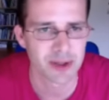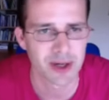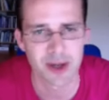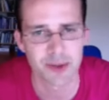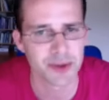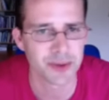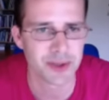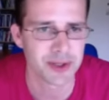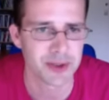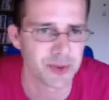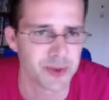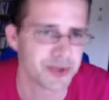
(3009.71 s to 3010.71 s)
How you can
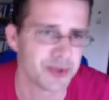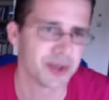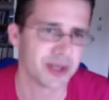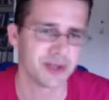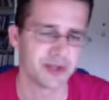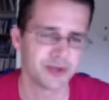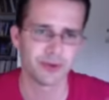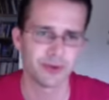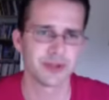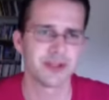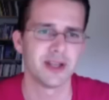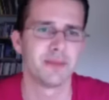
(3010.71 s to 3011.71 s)
do it, you can just, for
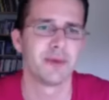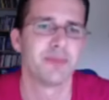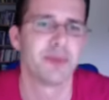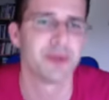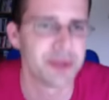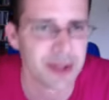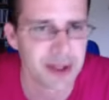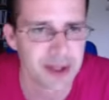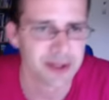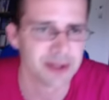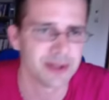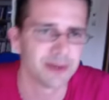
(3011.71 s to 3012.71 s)
example, put
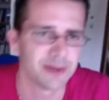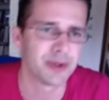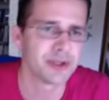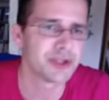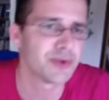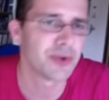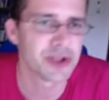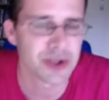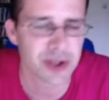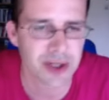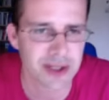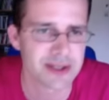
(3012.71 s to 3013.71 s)
the pawn
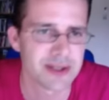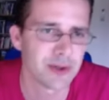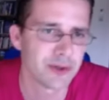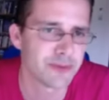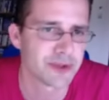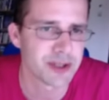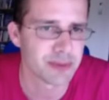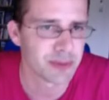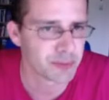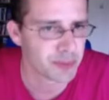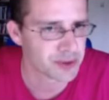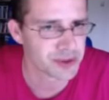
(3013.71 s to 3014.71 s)
structure and look for
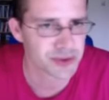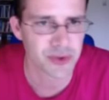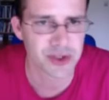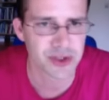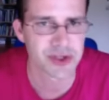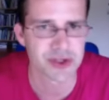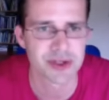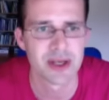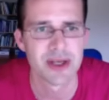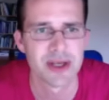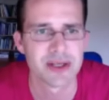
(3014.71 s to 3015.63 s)
similar pawn structures.